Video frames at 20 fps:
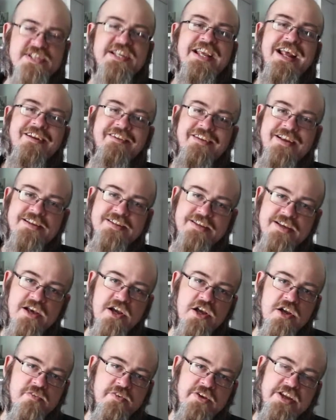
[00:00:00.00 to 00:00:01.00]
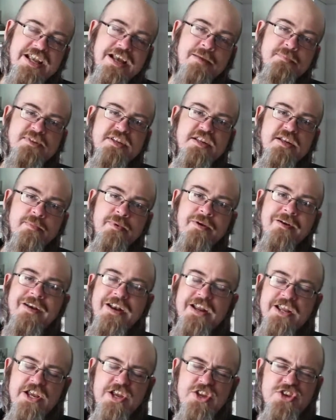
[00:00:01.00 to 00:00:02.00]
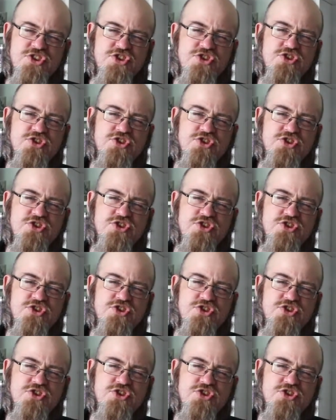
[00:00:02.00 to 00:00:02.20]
a character over Captain America